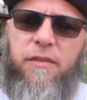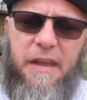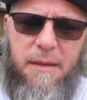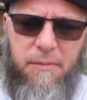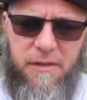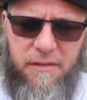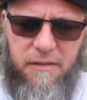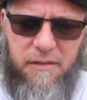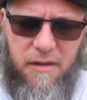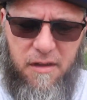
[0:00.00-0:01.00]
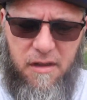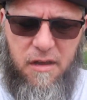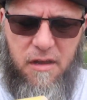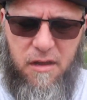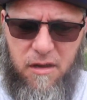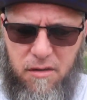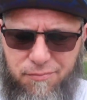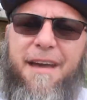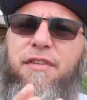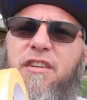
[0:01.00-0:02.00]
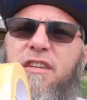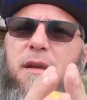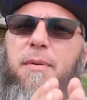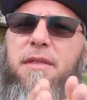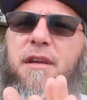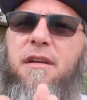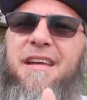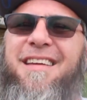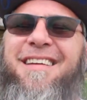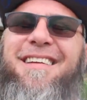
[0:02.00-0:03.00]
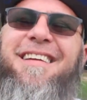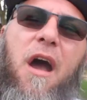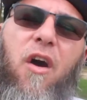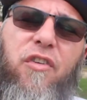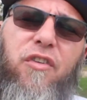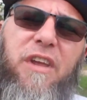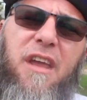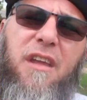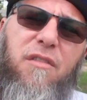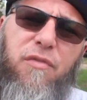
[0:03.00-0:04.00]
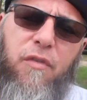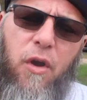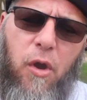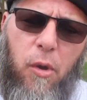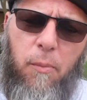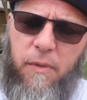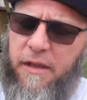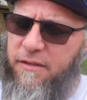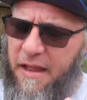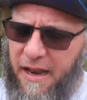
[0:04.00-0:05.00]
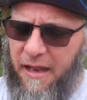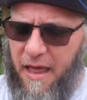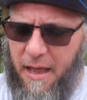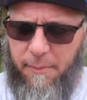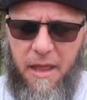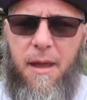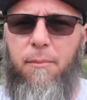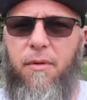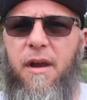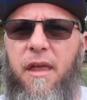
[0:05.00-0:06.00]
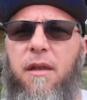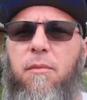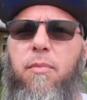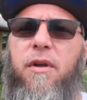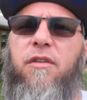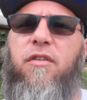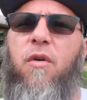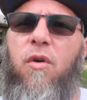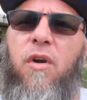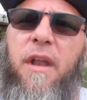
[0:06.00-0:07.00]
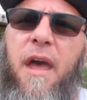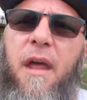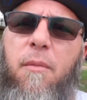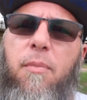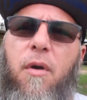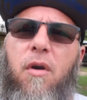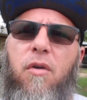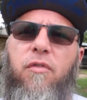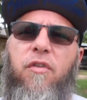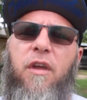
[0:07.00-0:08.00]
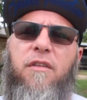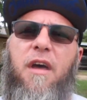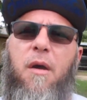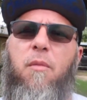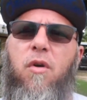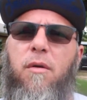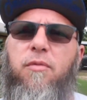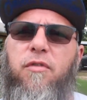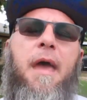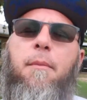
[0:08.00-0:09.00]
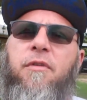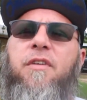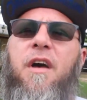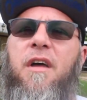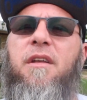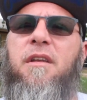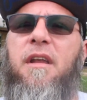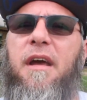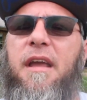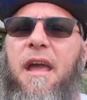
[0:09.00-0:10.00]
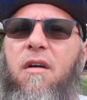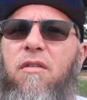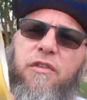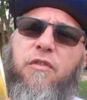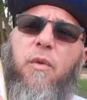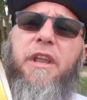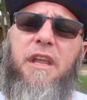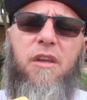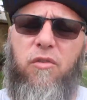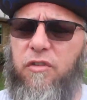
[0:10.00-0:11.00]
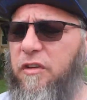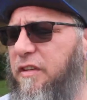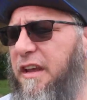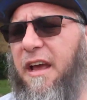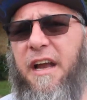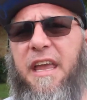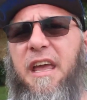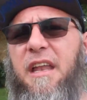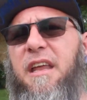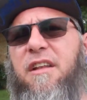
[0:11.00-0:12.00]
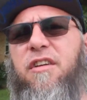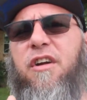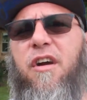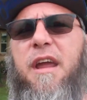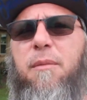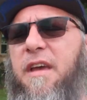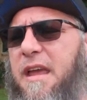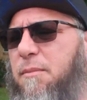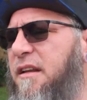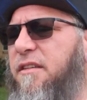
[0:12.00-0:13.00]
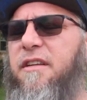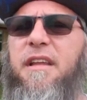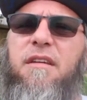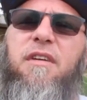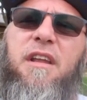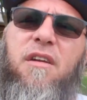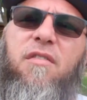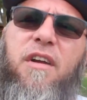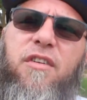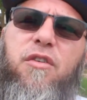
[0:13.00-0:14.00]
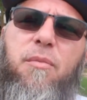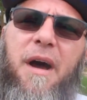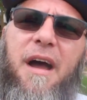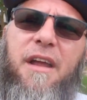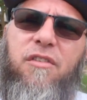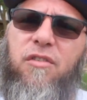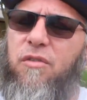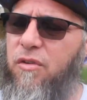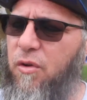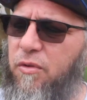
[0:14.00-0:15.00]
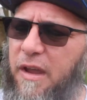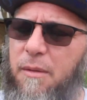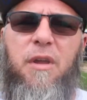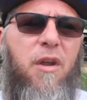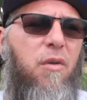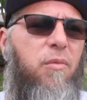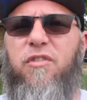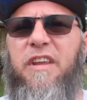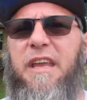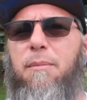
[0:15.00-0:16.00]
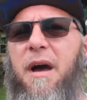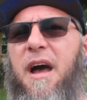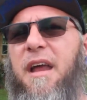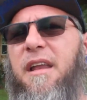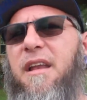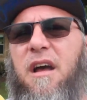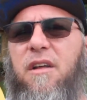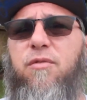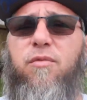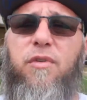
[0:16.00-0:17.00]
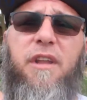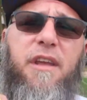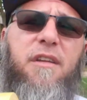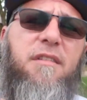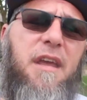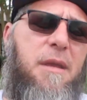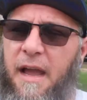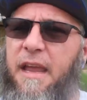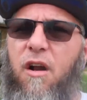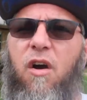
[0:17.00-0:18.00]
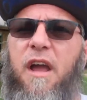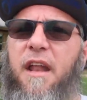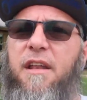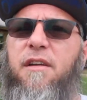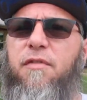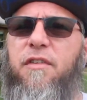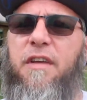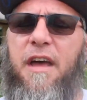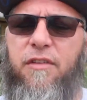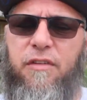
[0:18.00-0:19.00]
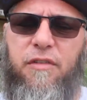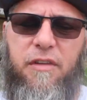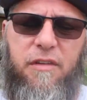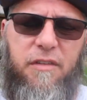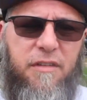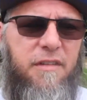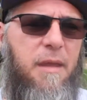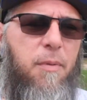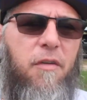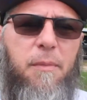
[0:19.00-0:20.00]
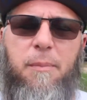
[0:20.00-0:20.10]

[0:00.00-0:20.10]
tape, this is a 1/2 inch tape, I think. I also get from, it's not a Limeline brand, but it's on Adam Paul's and Time Warp's Amazon account. This is what he uses. Again, it's a great tape. It doesn't leave any residue behind you. No tape, you know, sticky behind it. It's really good tape. I get all kind of different sizes to tape off my